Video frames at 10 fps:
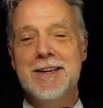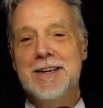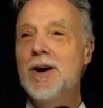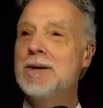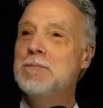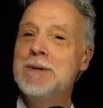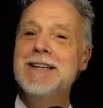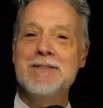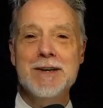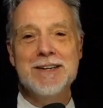not
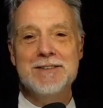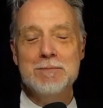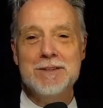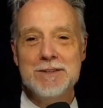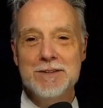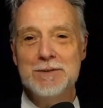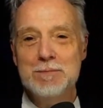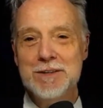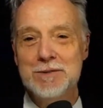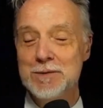being that as much as just
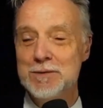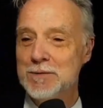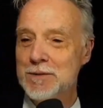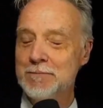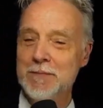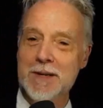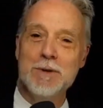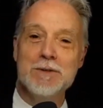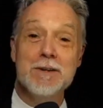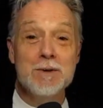being truthful. And we'll
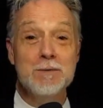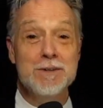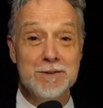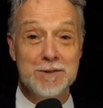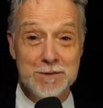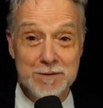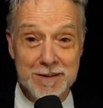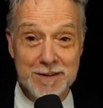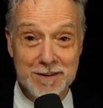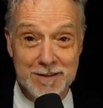talk about what is truth
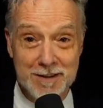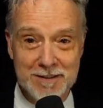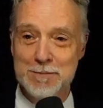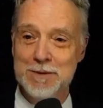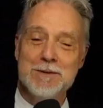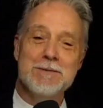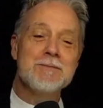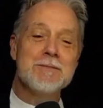in our next episode,